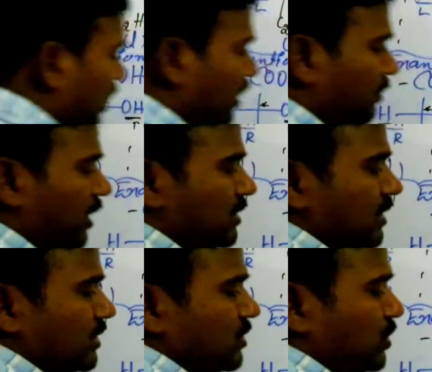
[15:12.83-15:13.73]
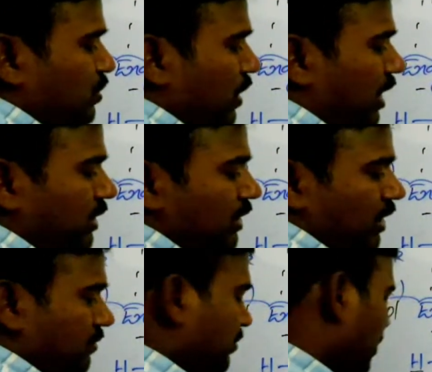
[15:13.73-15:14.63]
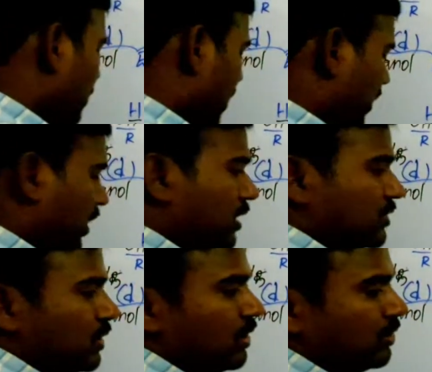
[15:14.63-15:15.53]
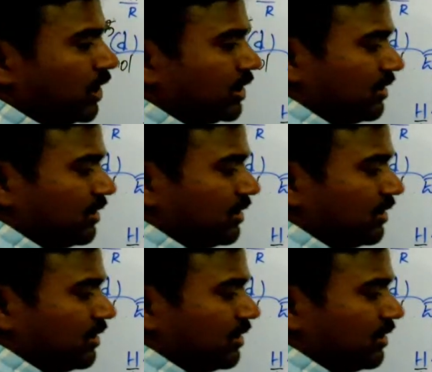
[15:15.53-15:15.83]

images, 2 and 3. And also you take the